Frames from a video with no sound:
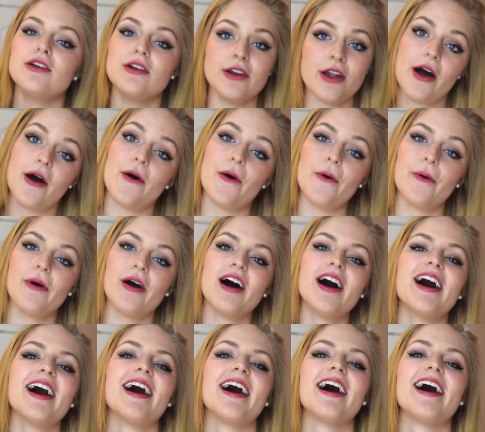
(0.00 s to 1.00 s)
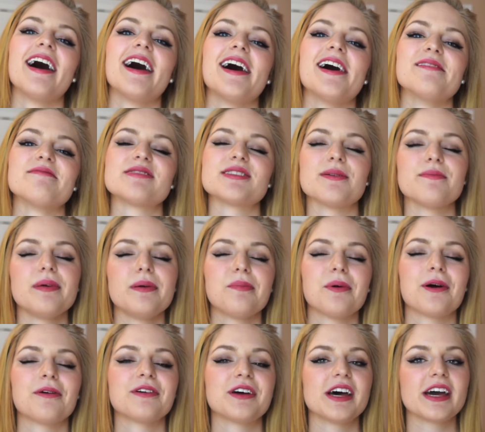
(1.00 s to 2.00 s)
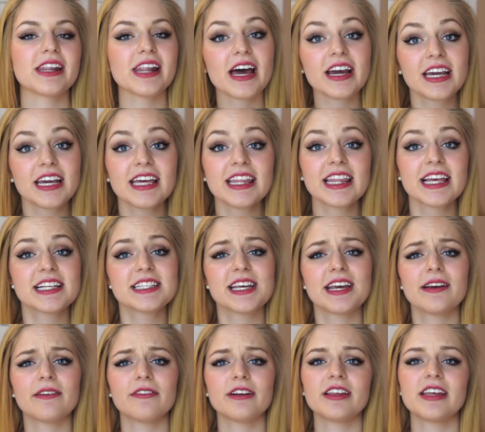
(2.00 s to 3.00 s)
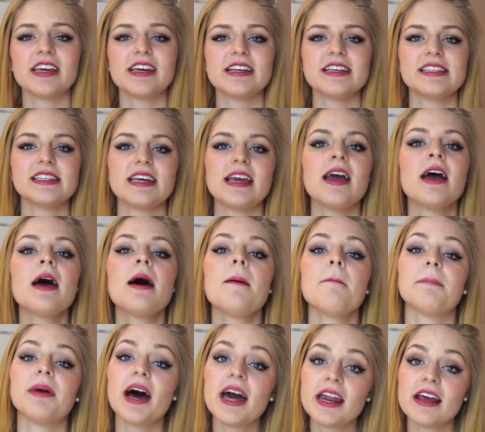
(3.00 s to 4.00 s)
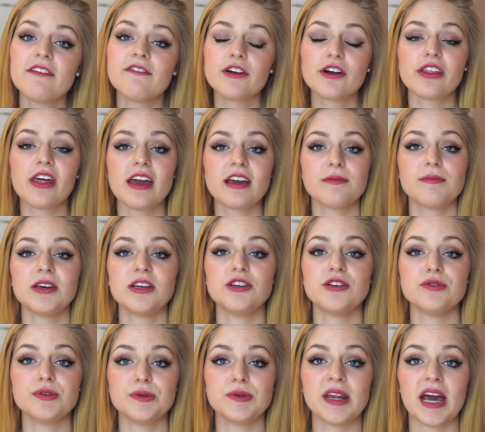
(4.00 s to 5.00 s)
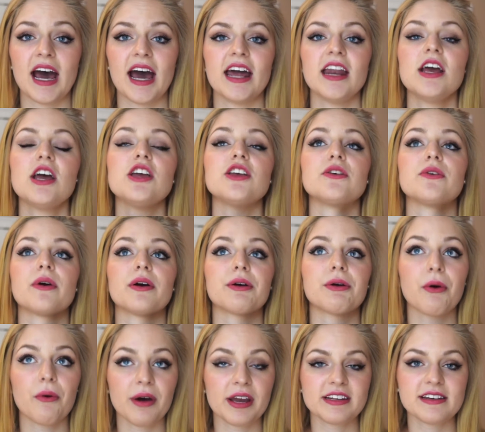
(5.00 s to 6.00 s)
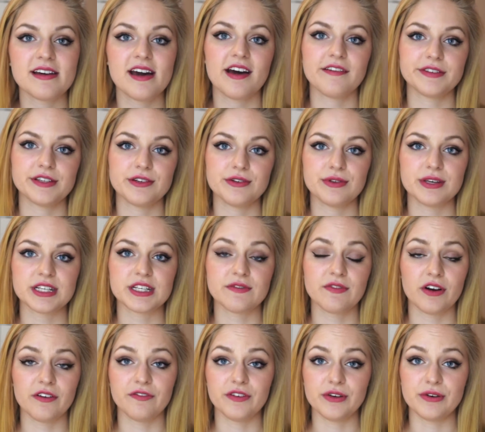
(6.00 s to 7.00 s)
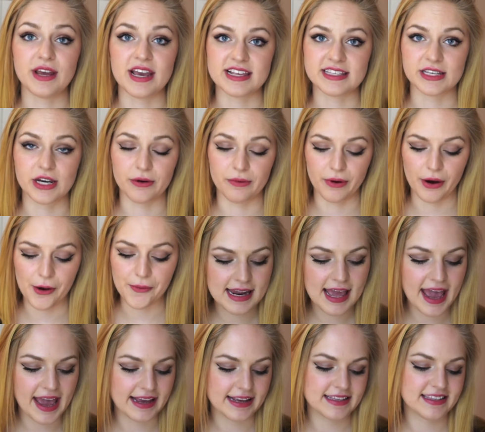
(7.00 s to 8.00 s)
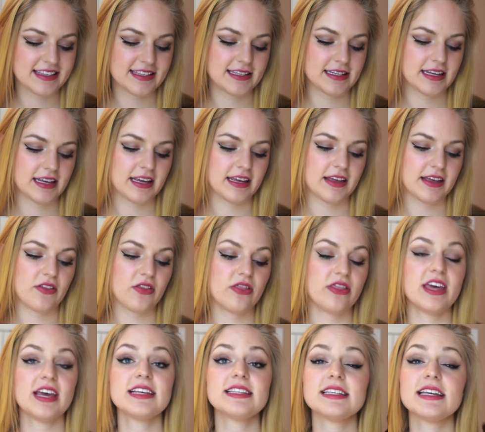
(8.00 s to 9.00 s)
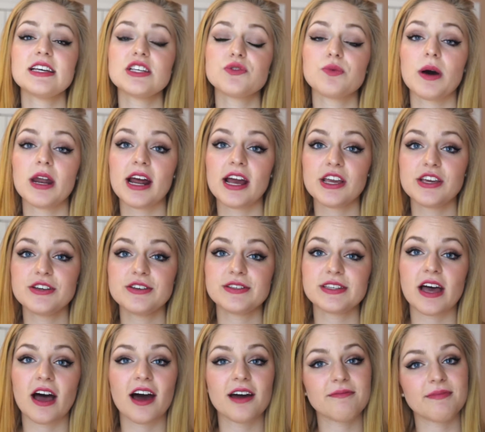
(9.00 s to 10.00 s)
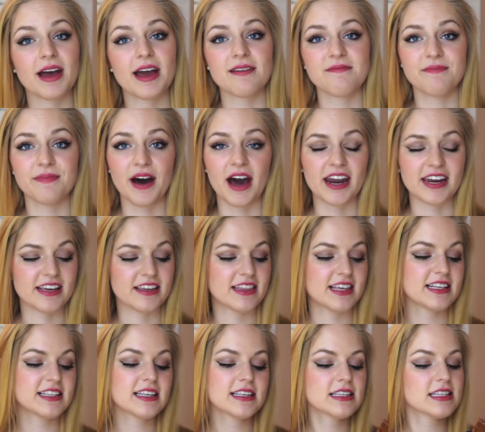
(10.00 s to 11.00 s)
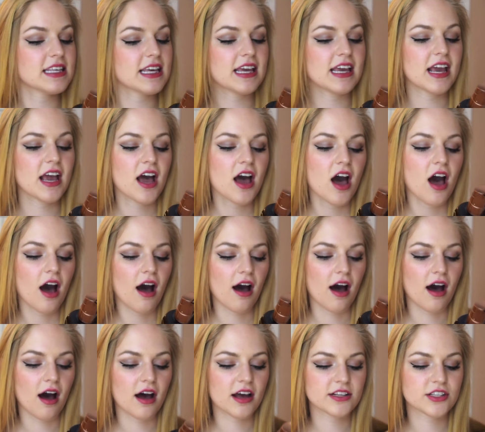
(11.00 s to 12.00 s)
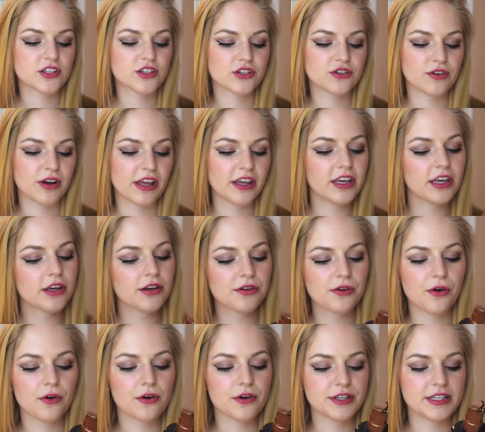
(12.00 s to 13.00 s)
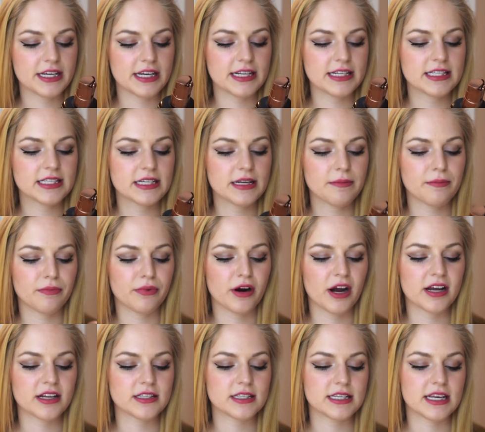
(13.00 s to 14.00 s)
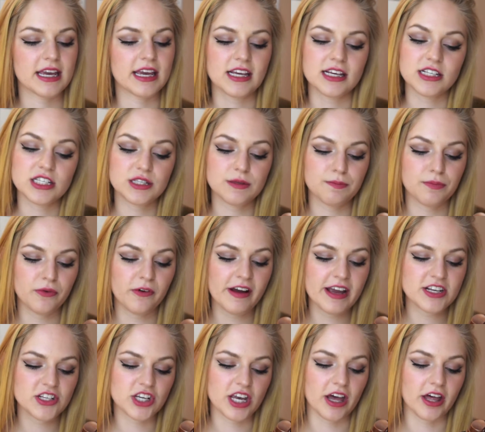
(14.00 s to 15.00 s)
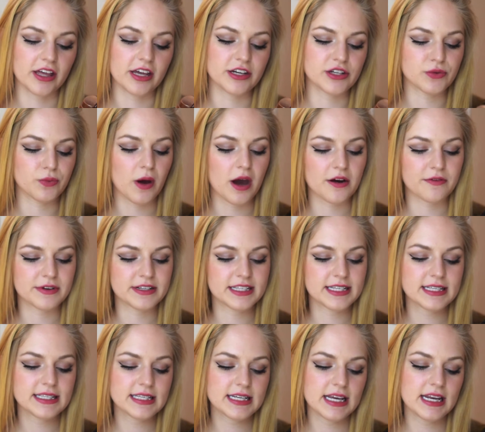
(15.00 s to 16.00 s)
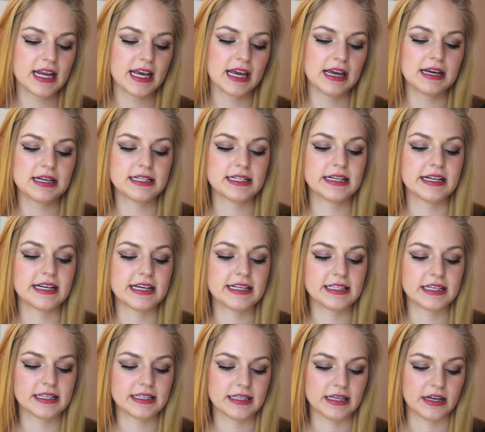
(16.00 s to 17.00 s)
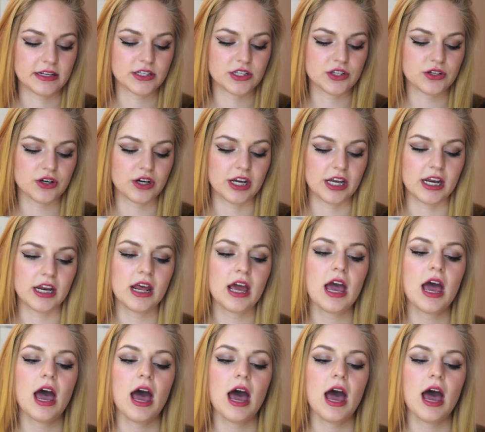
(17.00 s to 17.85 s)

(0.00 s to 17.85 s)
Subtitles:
No. Some people are really lucky and they tan really easy, but if you're like me and you do not, you're going to have to do this for a few days in a row. Next, this is what I use on my body. This is the Australian Gold Instant Bronzing Spray Gel. It is water resistant and it is a sunscreen.